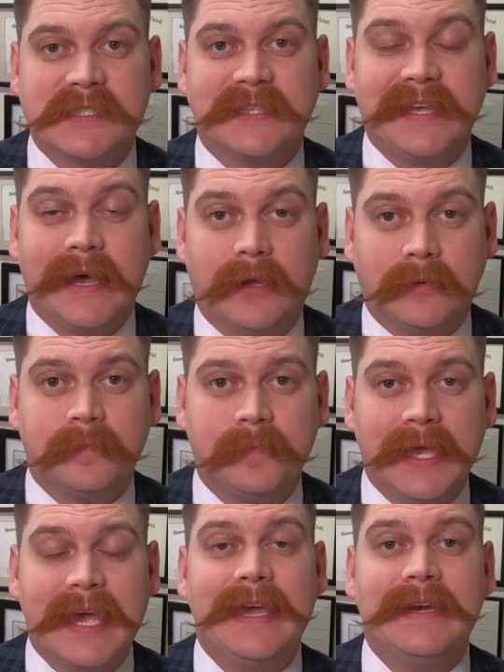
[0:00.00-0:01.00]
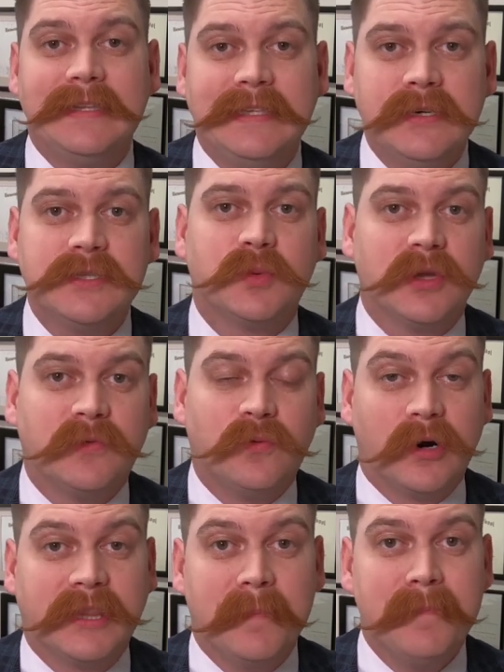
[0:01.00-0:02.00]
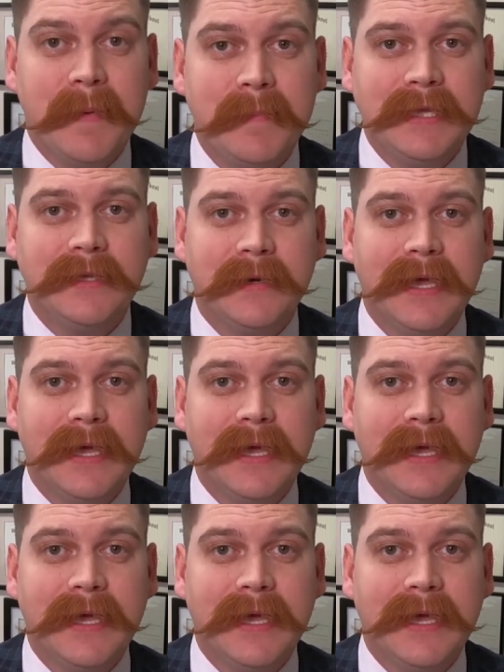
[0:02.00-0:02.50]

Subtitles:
Leal, and it deals with the Fourth Amendment